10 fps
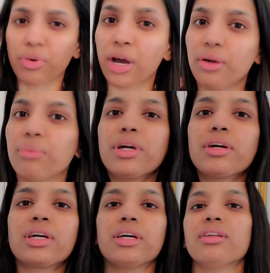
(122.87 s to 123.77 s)

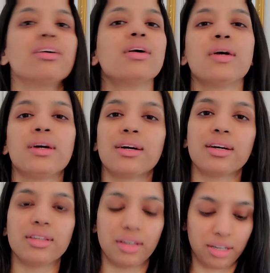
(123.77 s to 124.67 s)
American.
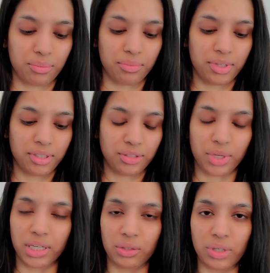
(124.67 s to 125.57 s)
Do I
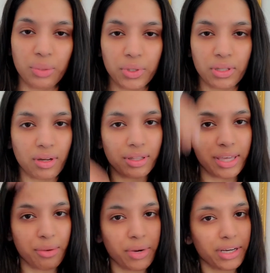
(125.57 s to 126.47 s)
agree with all the
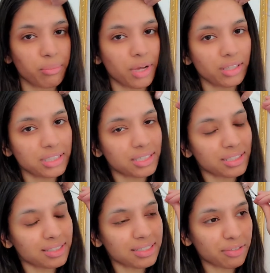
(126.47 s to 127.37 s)
American politics and
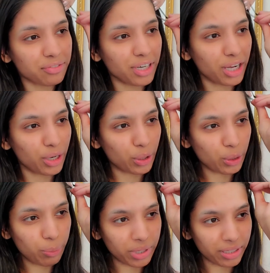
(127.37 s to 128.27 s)
stuff? No,
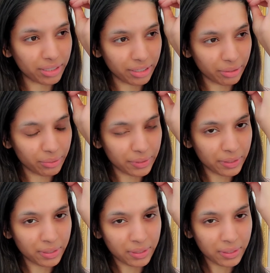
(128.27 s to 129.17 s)
but you know,
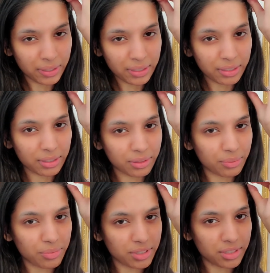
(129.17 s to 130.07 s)
I'm
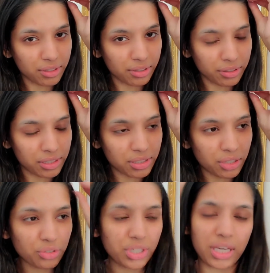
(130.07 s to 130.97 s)
still, this
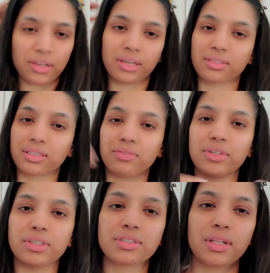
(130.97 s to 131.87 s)
country has given us a
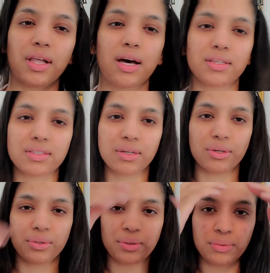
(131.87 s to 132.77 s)
lot, so
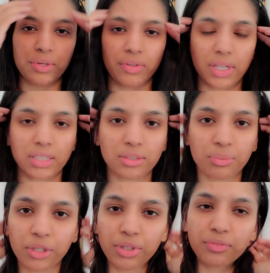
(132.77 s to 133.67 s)
we have a lot to be
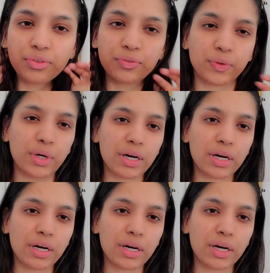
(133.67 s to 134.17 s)
grateful for.